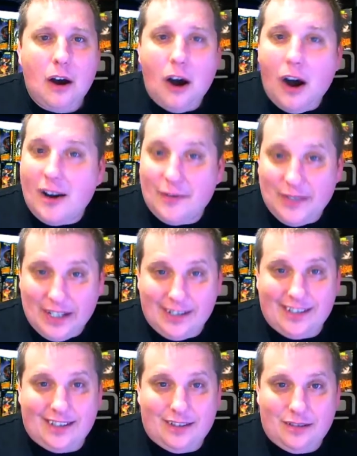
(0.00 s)

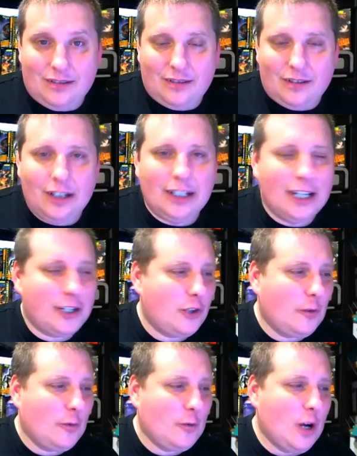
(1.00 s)
obvious
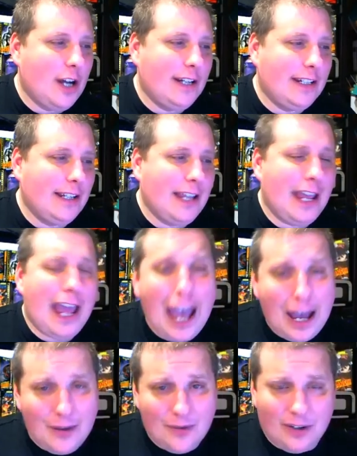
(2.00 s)
election fraud
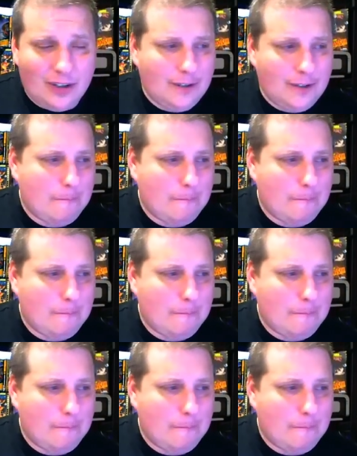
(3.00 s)
ever.